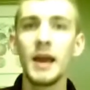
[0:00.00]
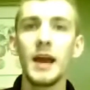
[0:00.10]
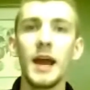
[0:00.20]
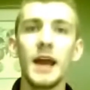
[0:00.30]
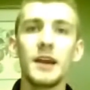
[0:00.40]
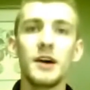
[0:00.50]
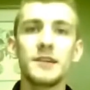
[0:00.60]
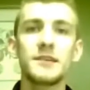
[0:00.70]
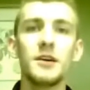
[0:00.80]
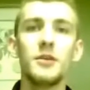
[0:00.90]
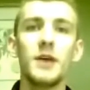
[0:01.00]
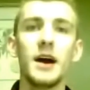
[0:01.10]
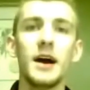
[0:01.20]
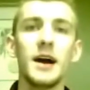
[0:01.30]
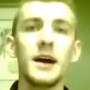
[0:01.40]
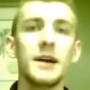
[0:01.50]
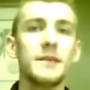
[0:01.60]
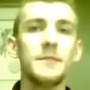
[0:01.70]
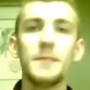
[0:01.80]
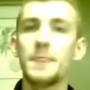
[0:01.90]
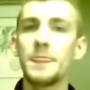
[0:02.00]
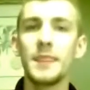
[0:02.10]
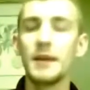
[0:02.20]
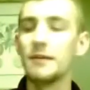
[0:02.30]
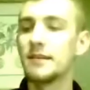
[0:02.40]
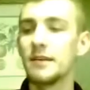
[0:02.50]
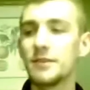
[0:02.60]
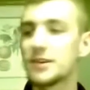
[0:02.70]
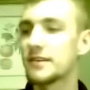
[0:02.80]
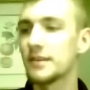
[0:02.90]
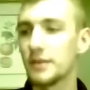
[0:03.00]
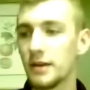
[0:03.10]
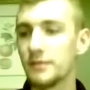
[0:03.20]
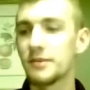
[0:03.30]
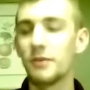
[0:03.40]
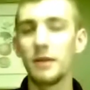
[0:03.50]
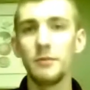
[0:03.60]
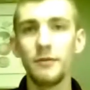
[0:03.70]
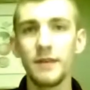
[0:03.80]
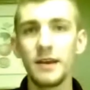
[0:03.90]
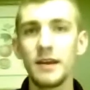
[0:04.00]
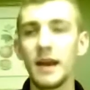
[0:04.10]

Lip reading: And also, it was a great movie.